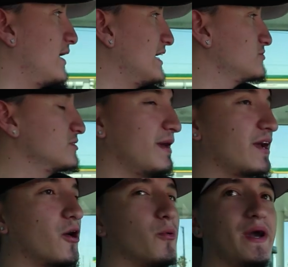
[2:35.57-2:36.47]
as we
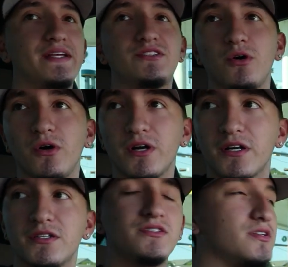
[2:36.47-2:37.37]
make our way
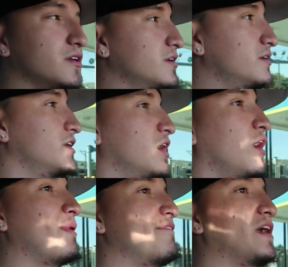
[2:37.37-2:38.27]
towards, you
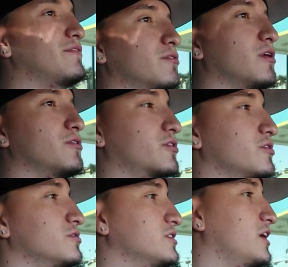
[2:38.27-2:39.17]
know, my favorite road to
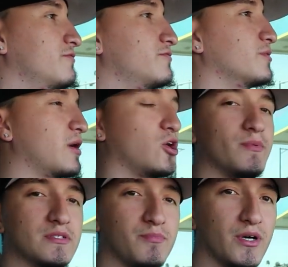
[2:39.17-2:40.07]
cruise on for my
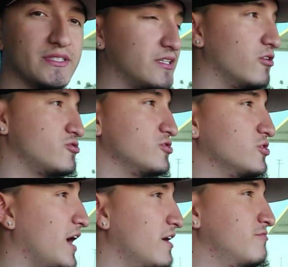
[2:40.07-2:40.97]
Corpus boys is Ocean
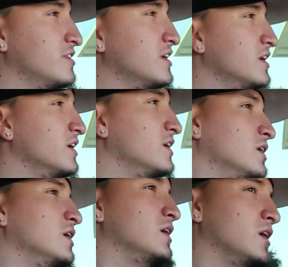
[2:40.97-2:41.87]
Drive.
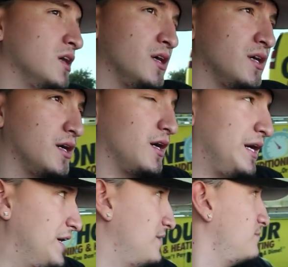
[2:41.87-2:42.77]

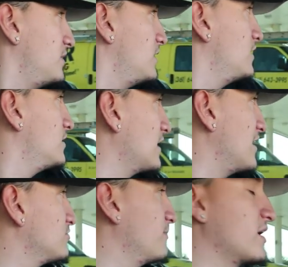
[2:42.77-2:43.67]
Um, so
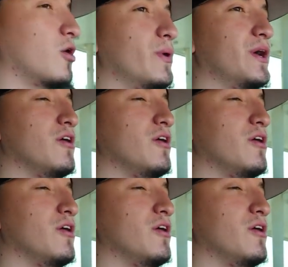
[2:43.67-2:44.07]
as we make our way